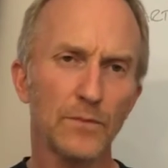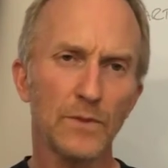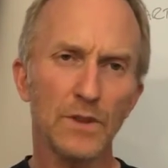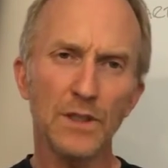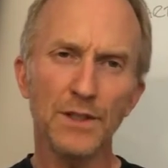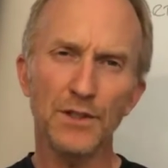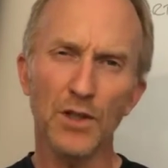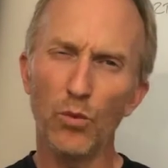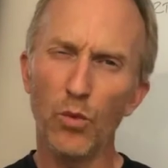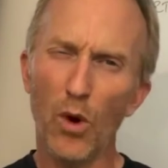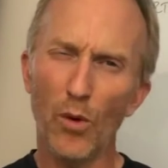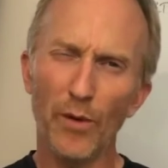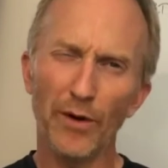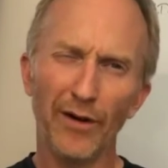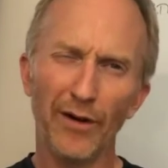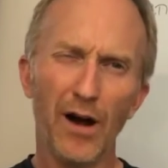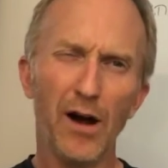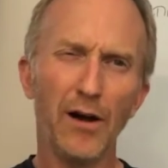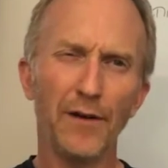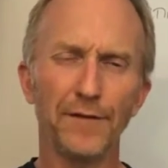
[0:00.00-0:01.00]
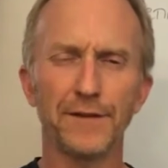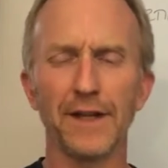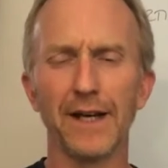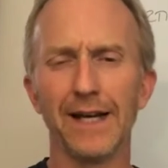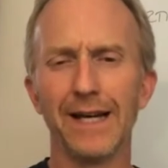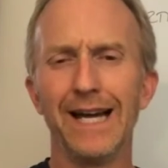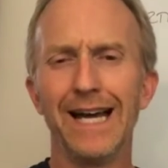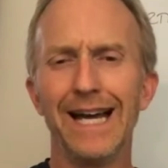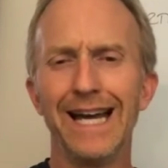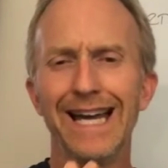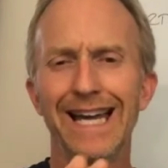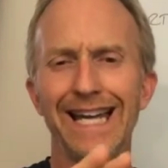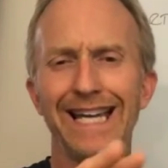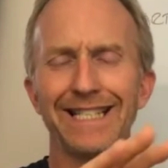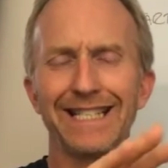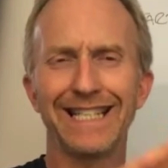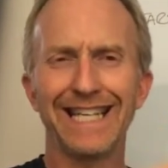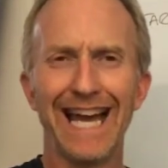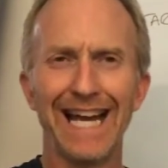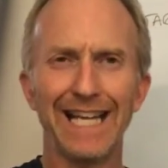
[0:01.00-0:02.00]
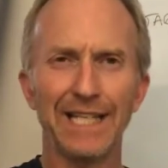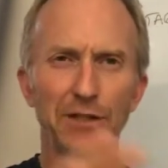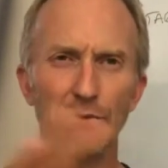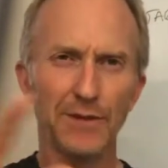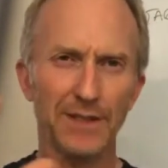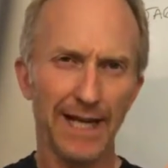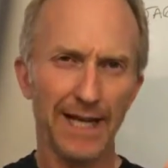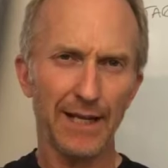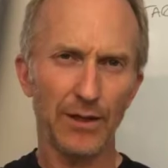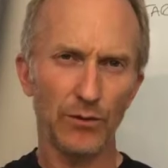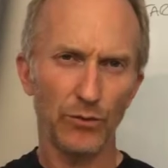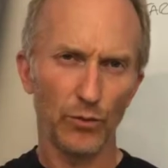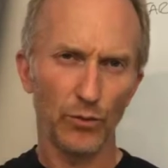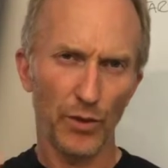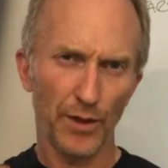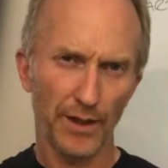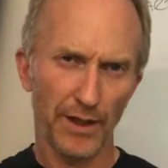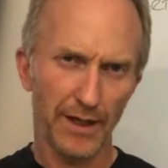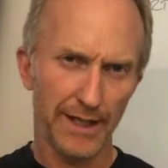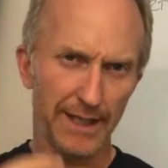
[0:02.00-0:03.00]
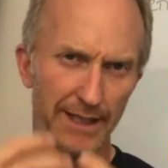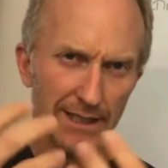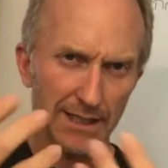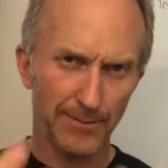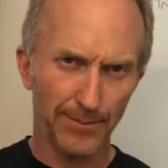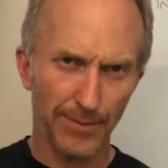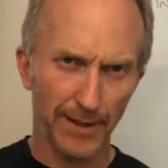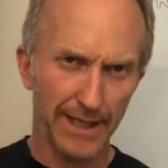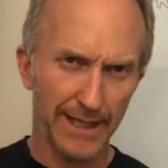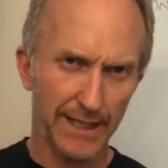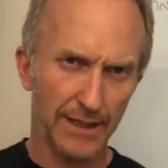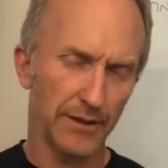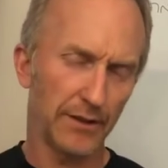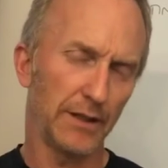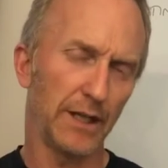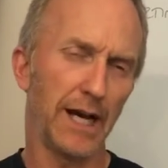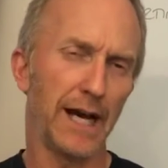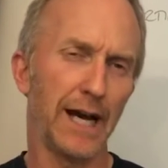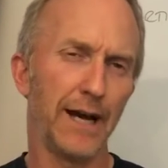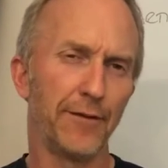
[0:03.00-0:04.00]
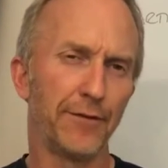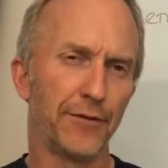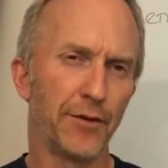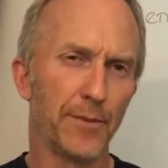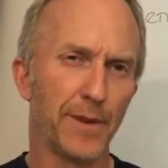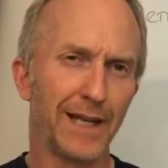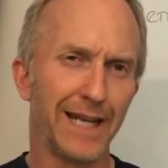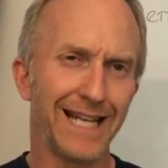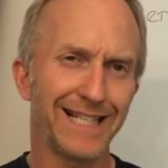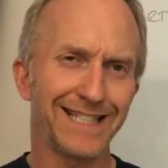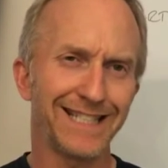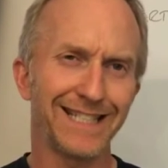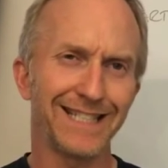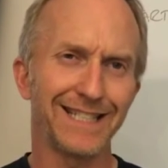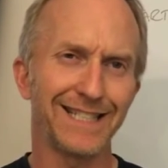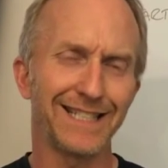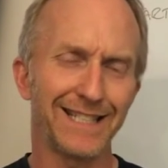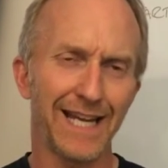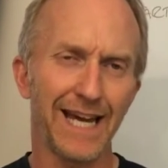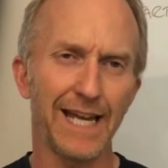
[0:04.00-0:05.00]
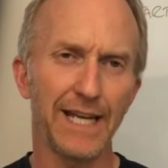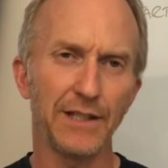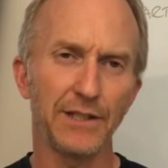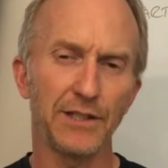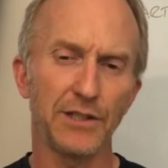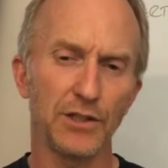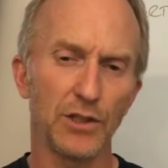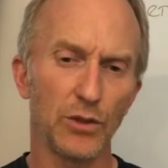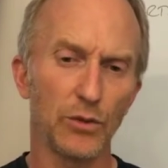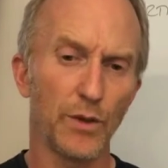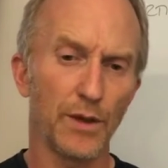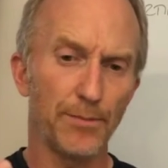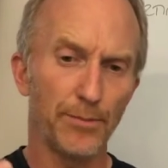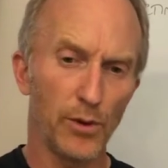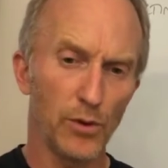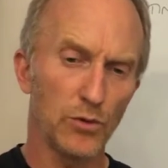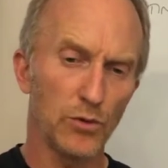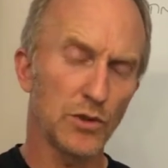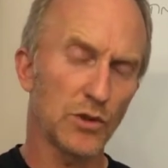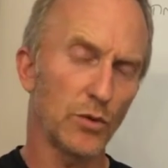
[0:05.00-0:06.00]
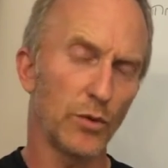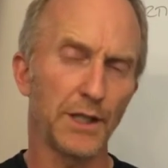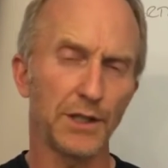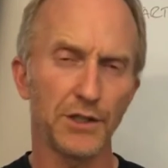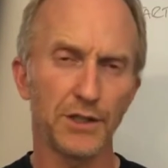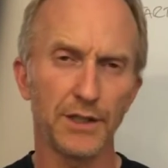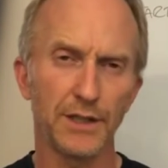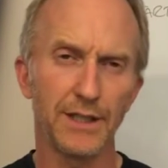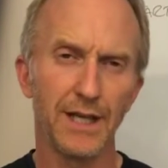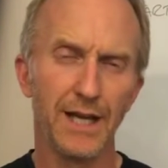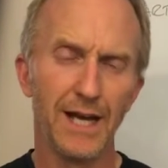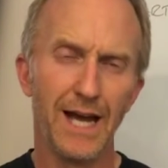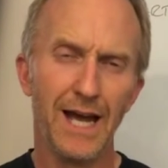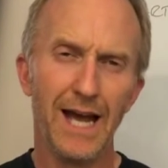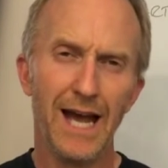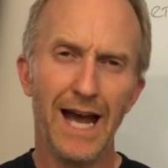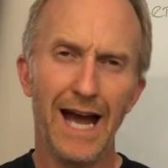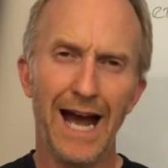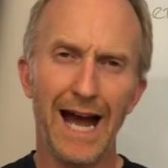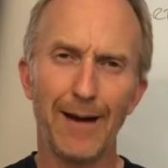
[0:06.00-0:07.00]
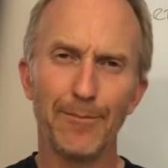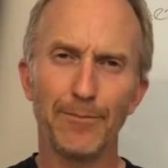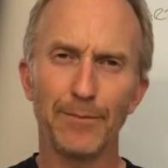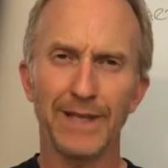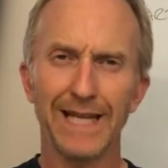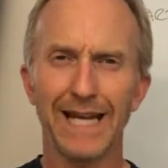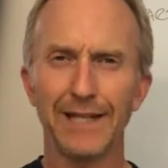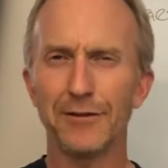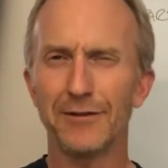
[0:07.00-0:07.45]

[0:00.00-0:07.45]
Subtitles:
So what we're after is, can you take what I explained from the lesson today to do with Paul's question, can you